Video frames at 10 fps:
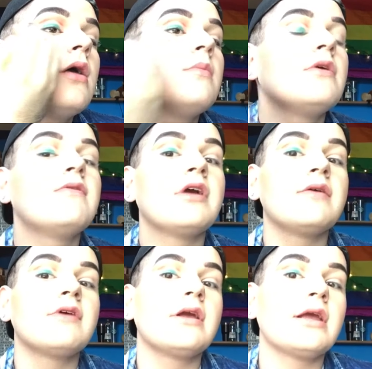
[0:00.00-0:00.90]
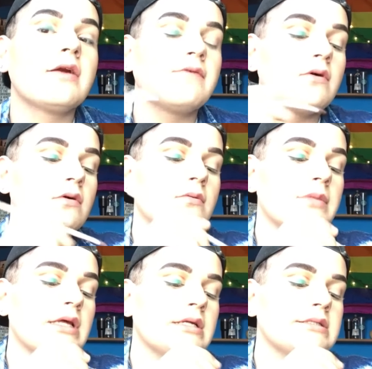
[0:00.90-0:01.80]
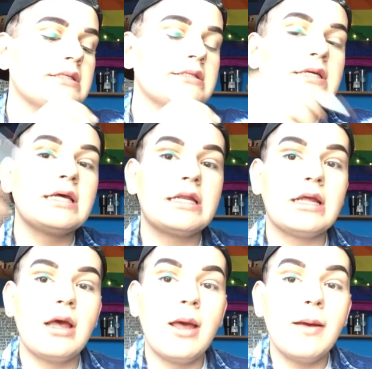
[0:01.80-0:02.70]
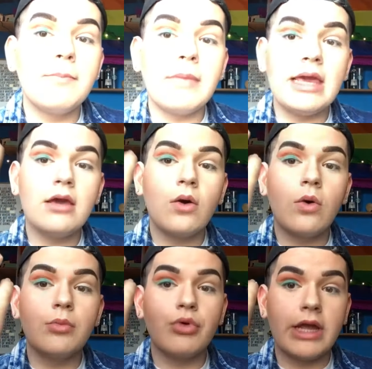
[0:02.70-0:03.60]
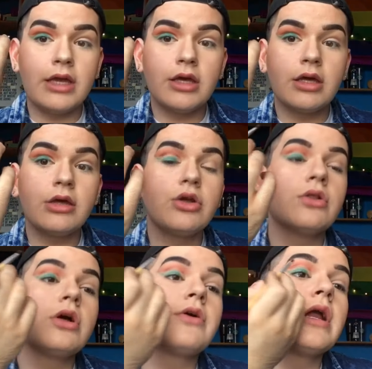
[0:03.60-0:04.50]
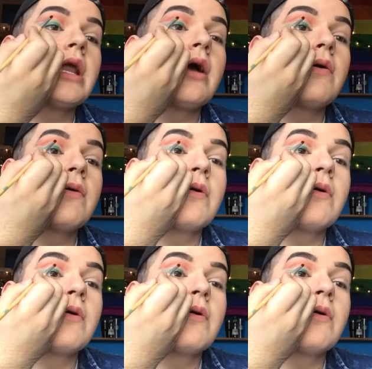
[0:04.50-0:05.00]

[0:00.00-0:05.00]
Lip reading: Be very, very careful, because this can make or break your look right now.